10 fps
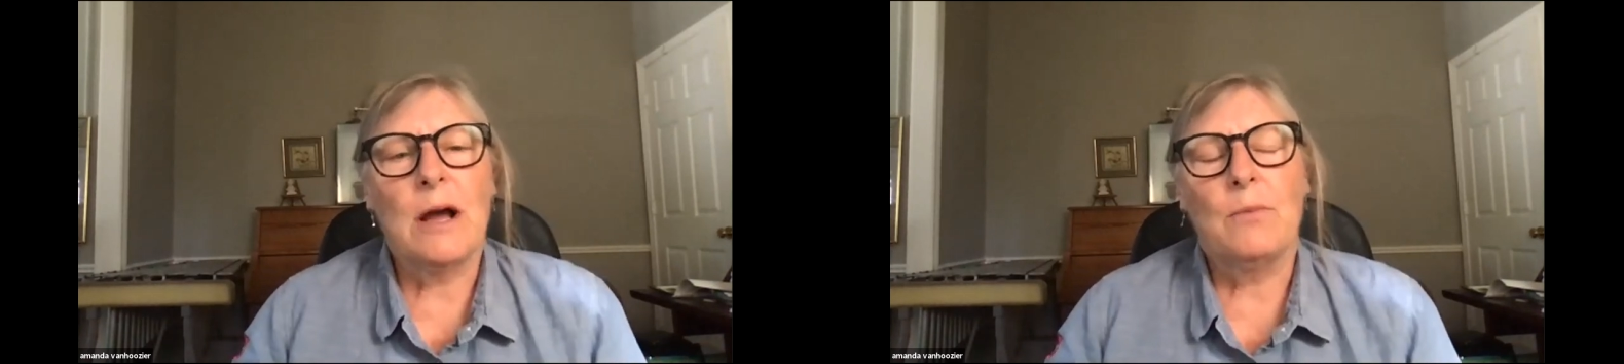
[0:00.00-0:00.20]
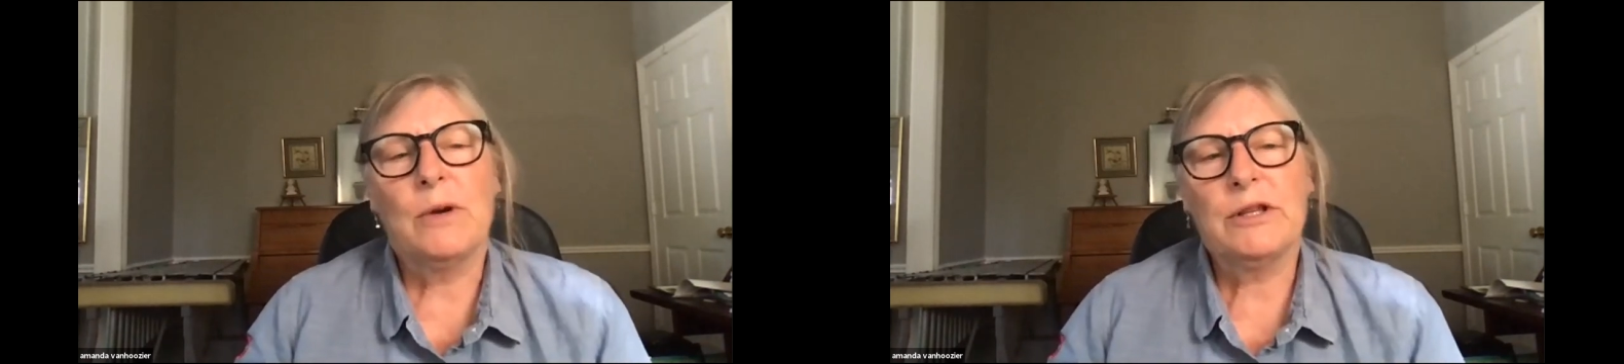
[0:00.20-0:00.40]

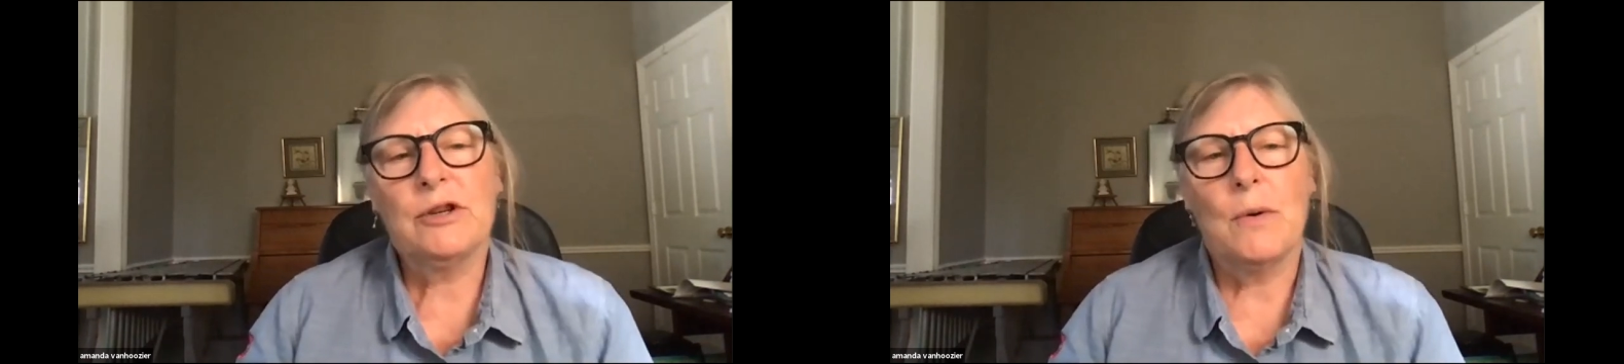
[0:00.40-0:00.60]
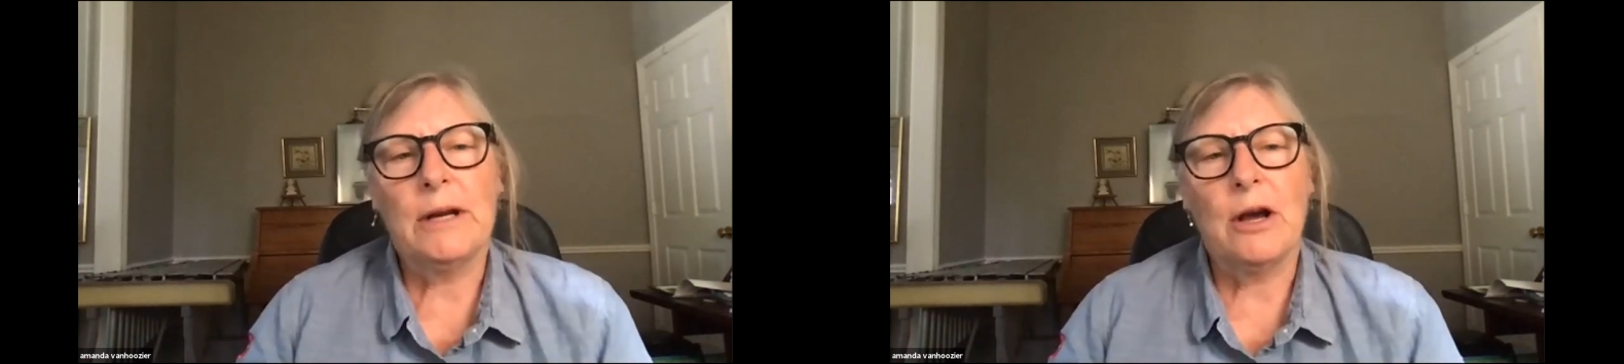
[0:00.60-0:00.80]
what's
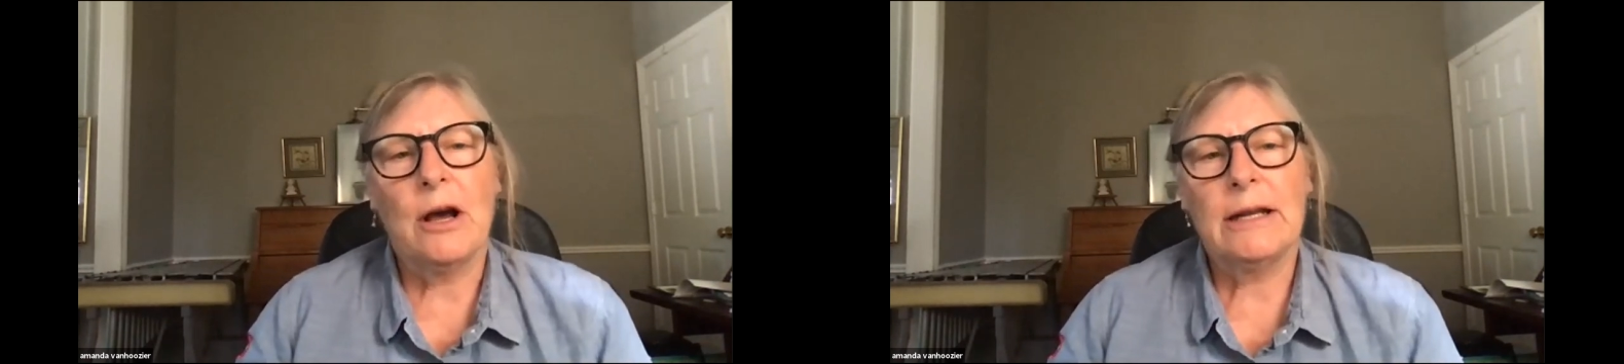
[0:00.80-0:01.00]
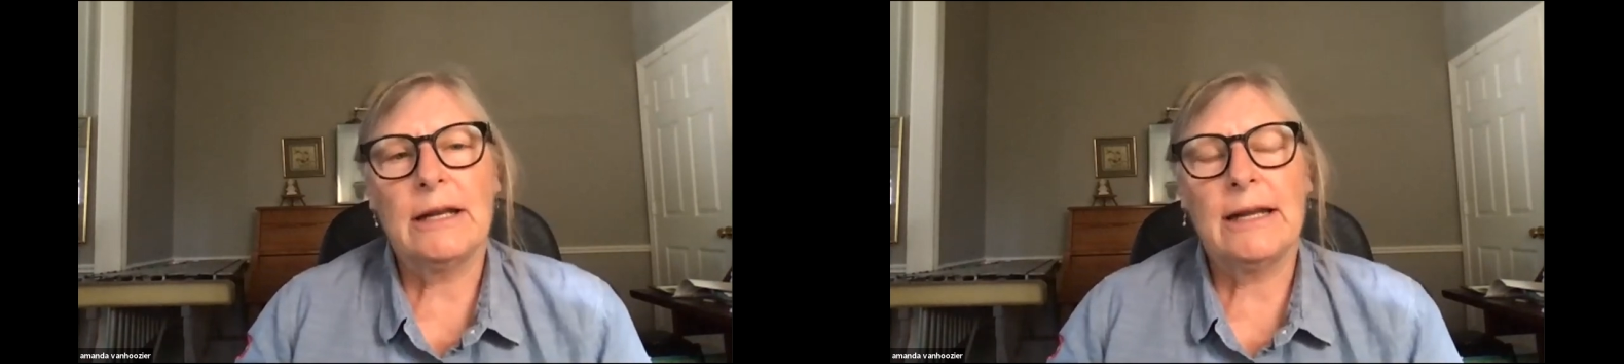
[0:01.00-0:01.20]
going
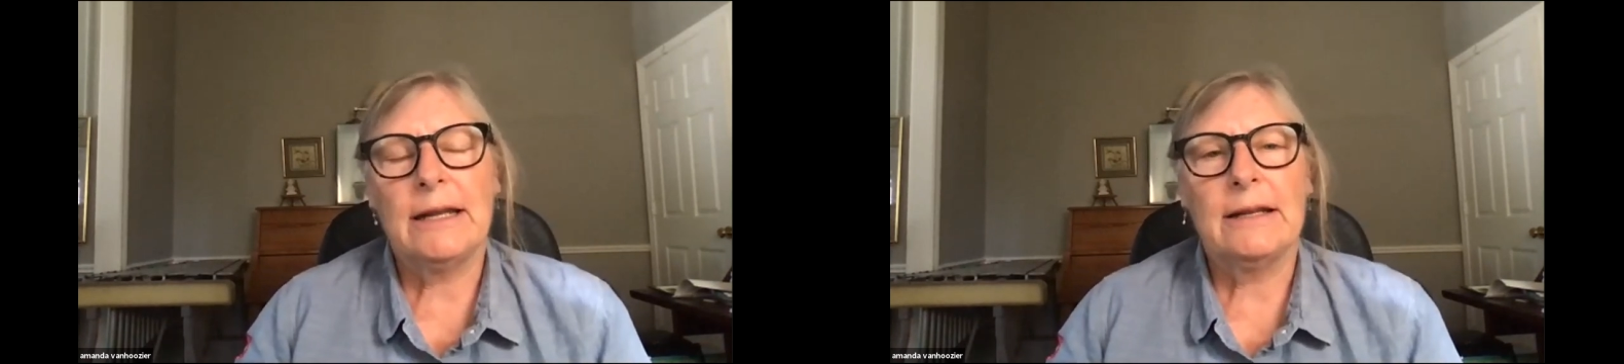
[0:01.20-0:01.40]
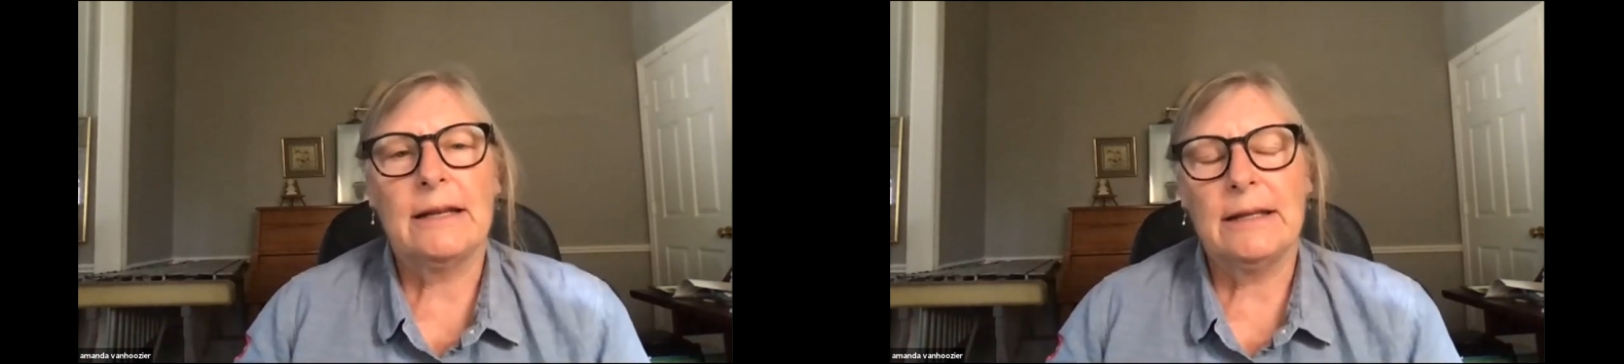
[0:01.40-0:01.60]
on
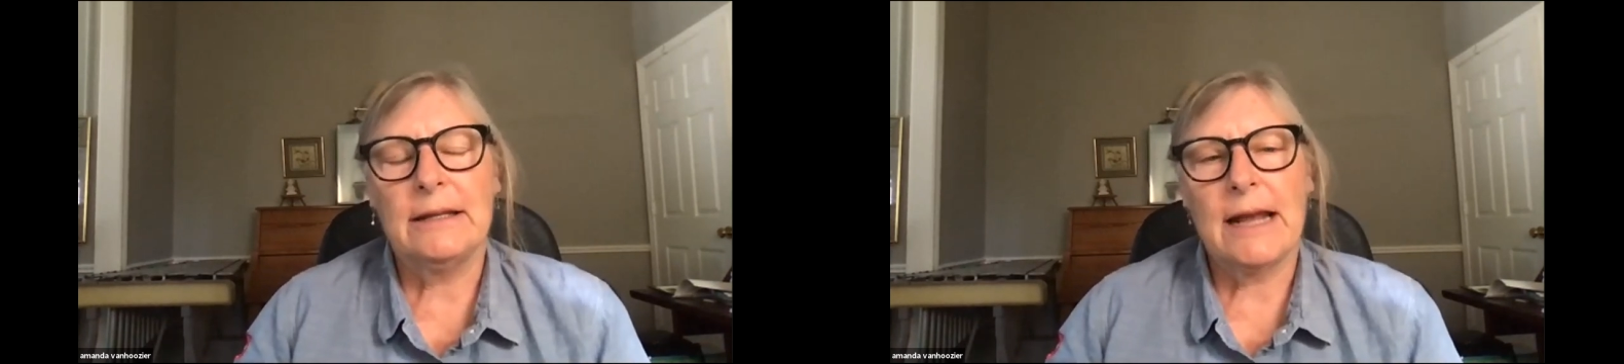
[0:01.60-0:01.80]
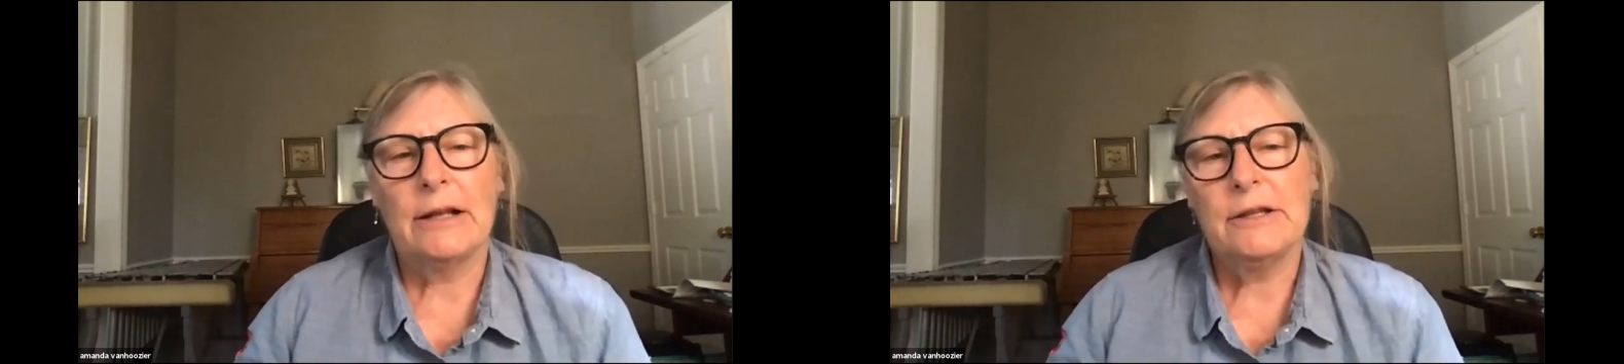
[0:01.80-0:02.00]
in
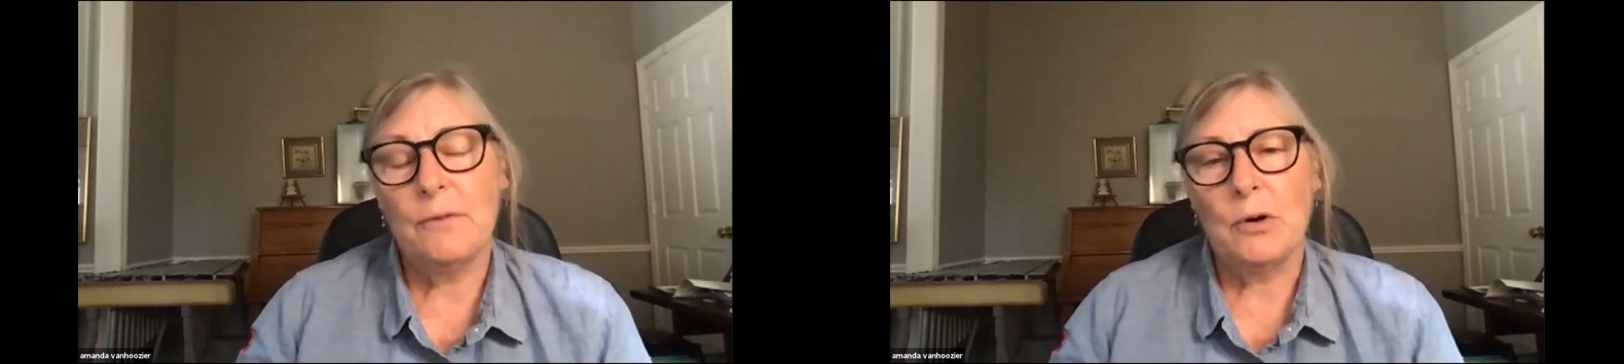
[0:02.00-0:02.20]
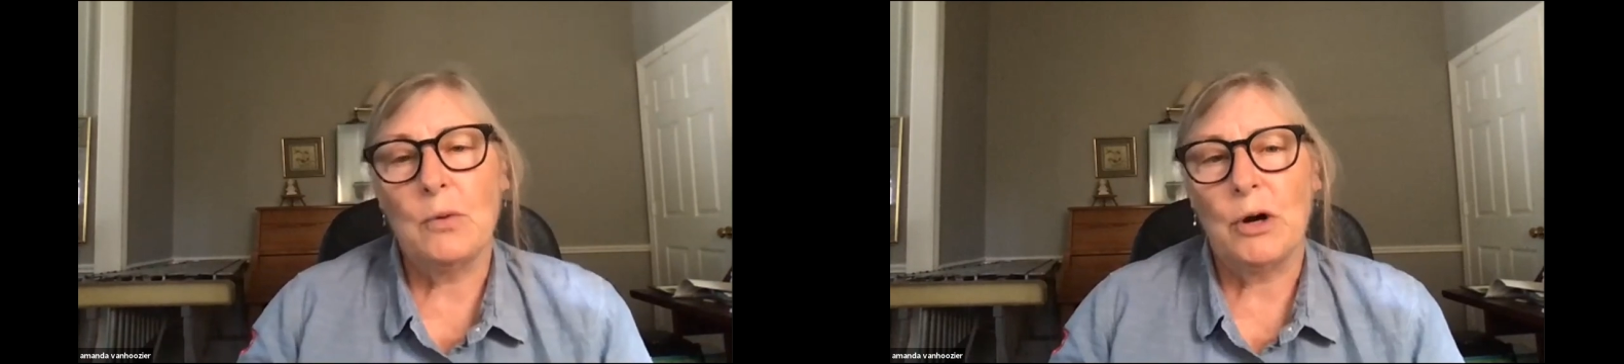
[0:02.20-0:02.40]

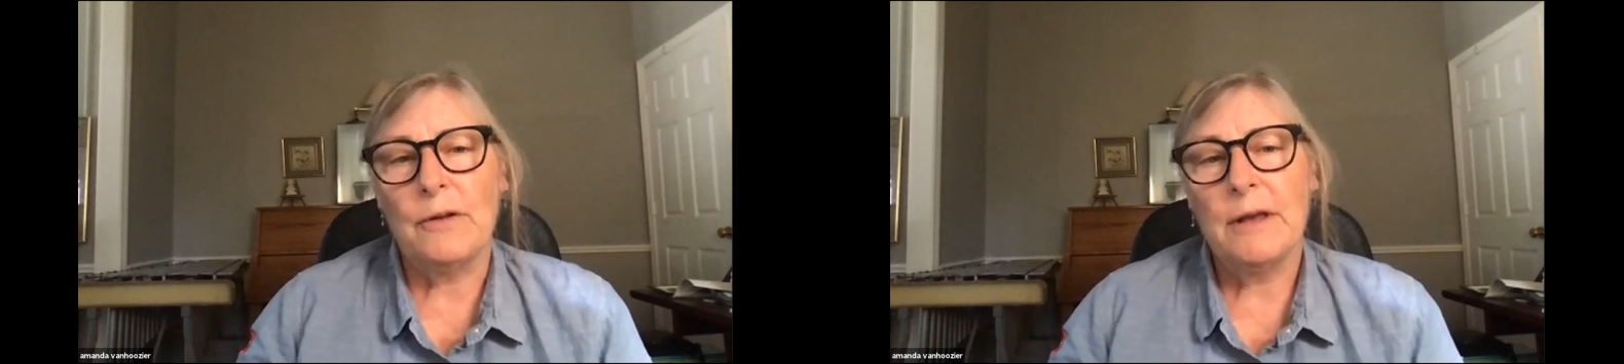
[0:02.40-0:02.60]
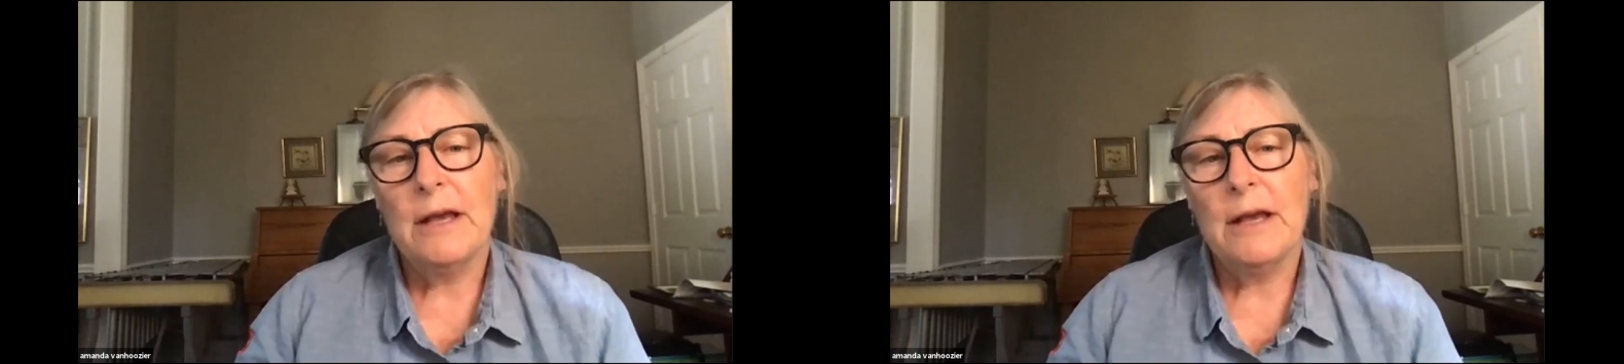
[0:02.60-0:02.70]
Dallas-Fort Worth.